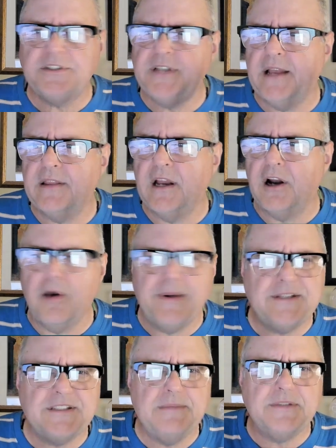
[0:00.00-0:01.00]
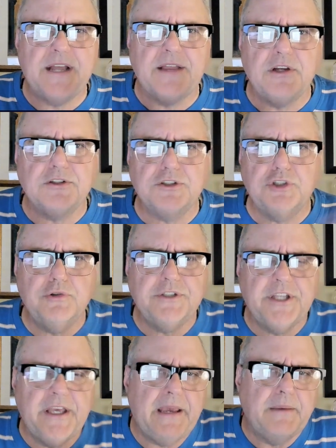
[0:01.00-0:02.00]
saying that it always seems like there's two
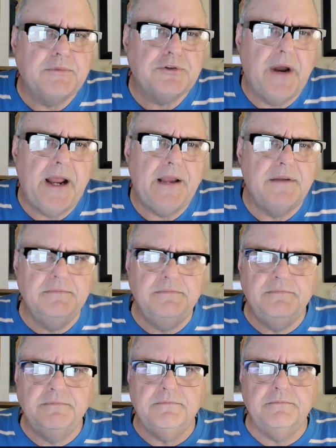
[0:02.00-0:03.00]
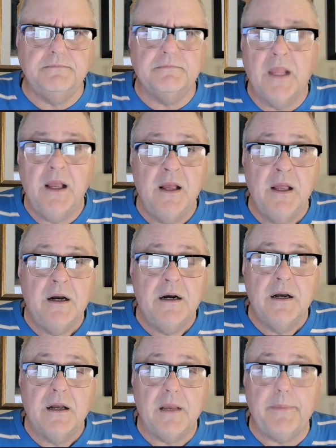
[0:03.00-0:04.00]
teams, right?
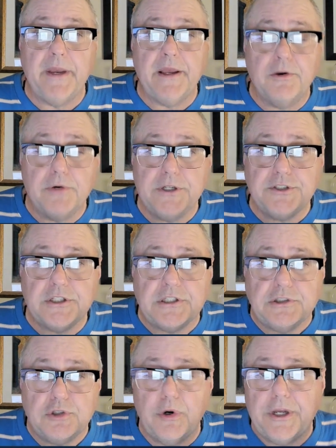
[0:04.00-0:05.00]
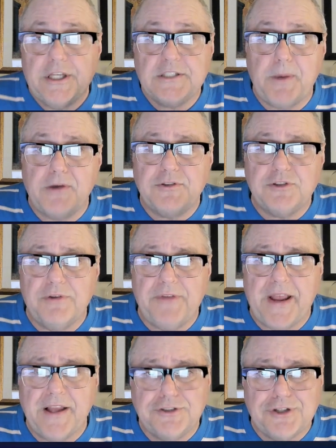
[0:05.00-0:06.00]
I mean, Christians, who are you supposed to
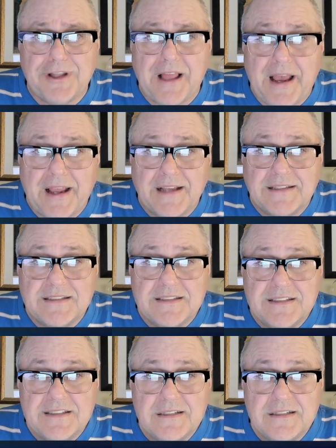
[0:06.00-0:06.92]
evangelize?